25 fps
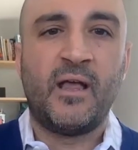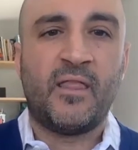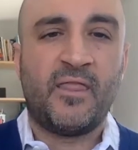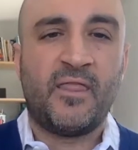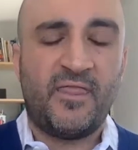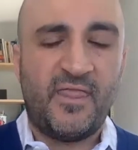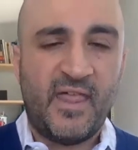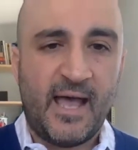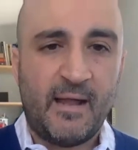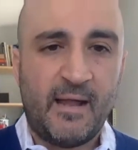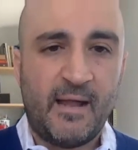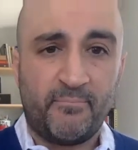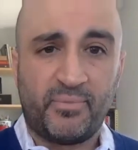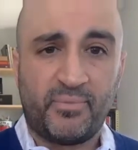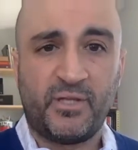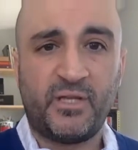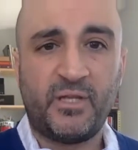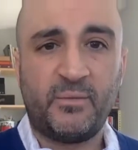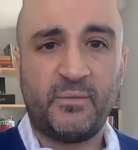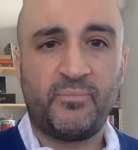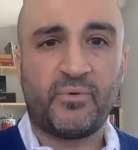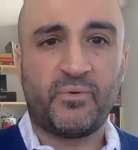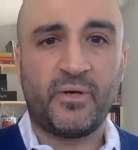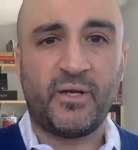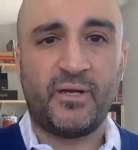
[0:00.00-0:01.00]
that
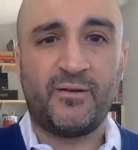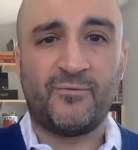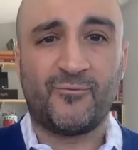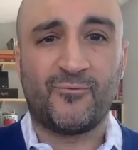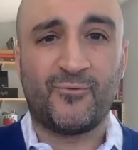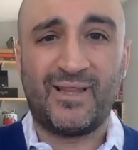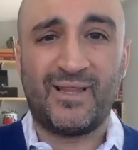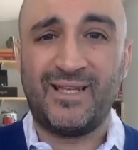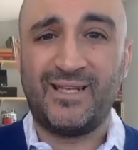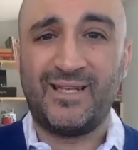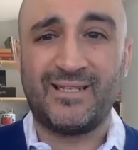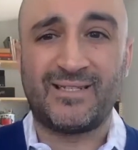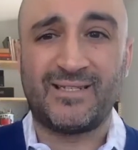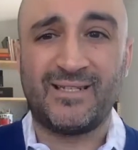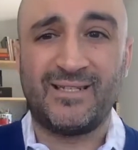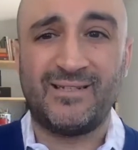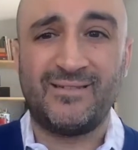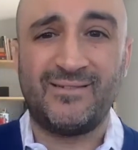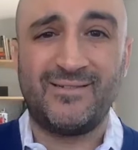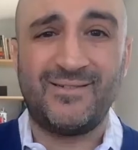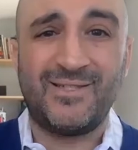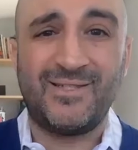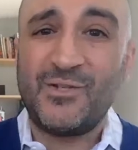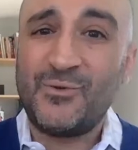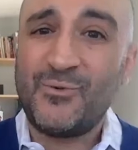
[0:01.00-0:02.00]
bullet point really doesn't
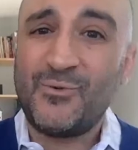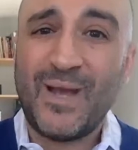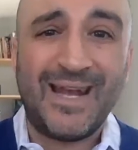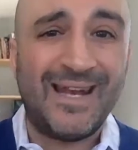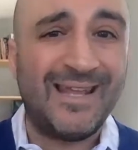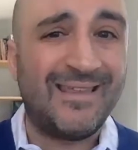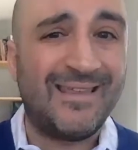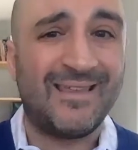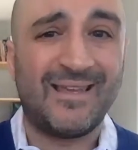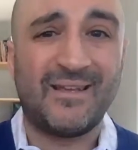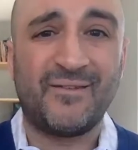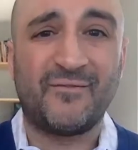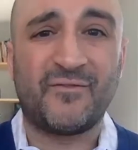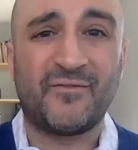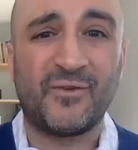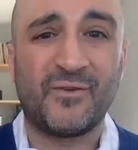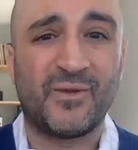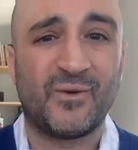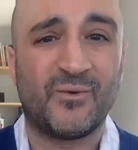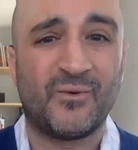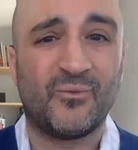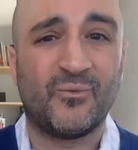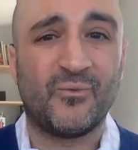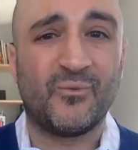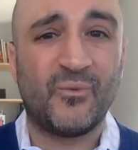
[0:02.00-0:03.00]
do anything for
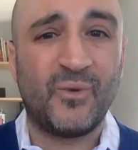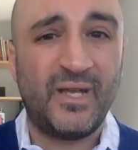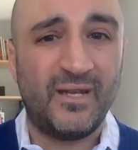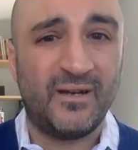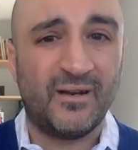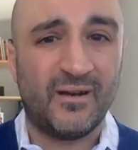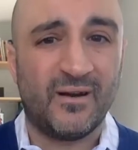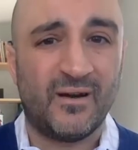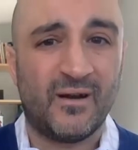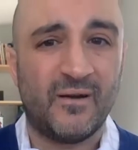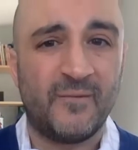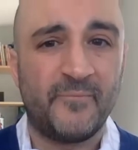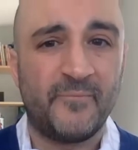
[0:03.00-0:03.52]
the reader.